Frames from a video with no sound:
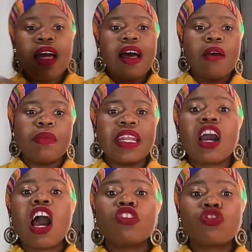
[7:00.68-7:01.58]
and
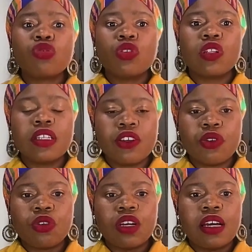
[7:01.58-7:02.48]
a cultural,
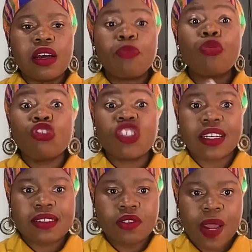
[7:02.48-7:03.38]

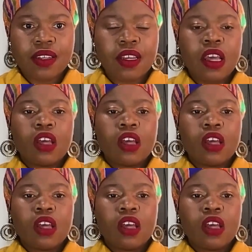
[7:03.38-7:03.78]
project, right?